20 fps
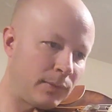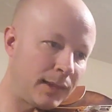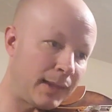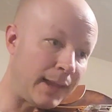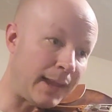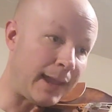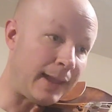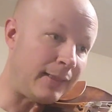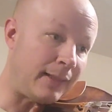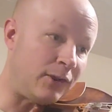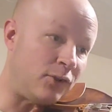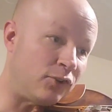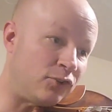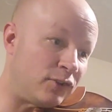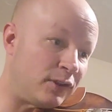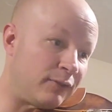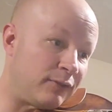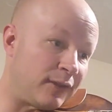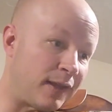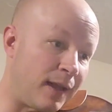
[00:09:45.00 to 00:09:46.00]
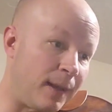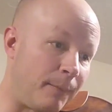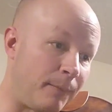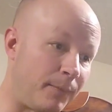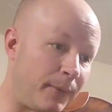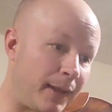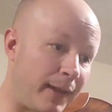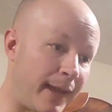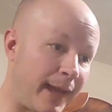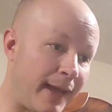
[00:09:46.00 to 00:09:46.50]
Okay, and then you shift
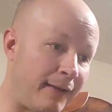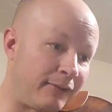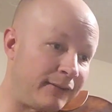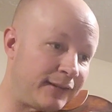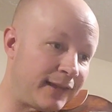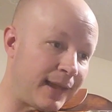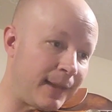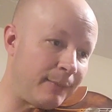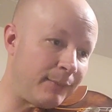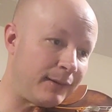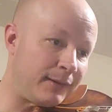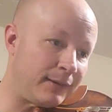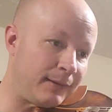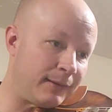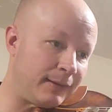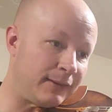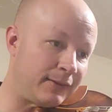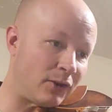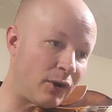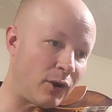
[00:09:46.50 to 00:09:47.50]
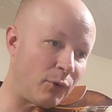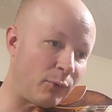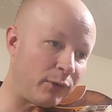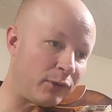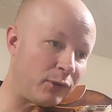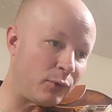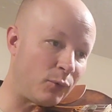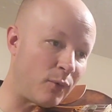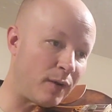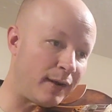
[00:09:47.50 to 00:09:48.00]
up a half step to start with
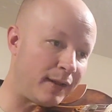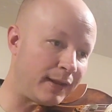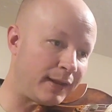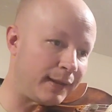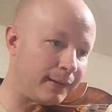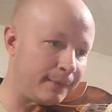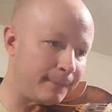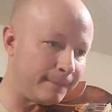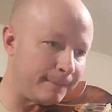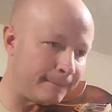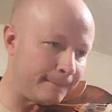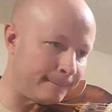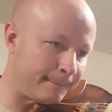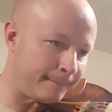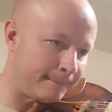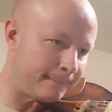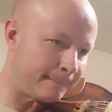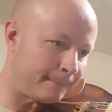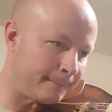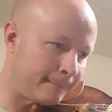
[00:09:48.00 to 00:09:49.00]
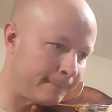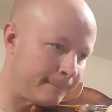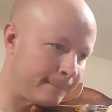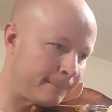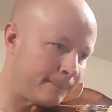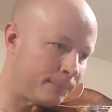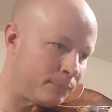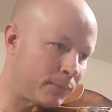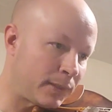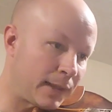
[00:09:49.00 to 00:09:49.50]
your 1 again.
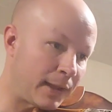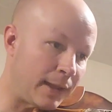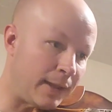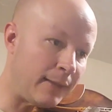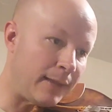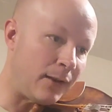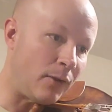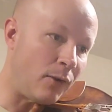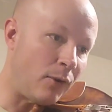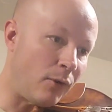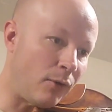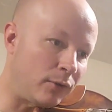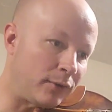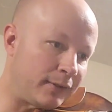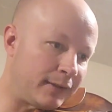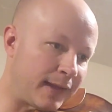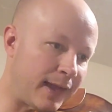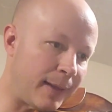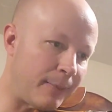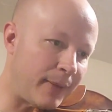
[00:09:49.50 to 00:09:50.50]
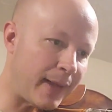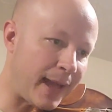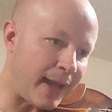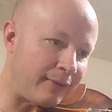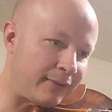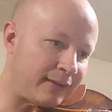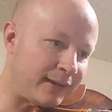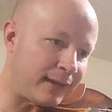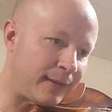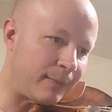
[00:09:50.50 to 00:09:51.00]
And then whole step,
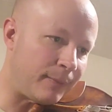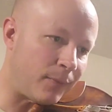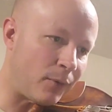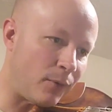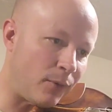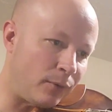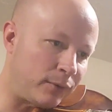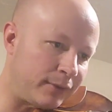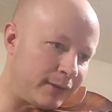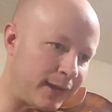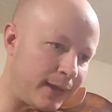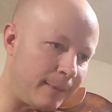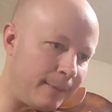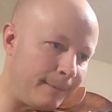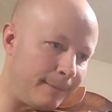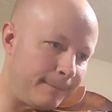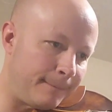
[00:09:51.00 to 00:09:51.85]
half step, whole step.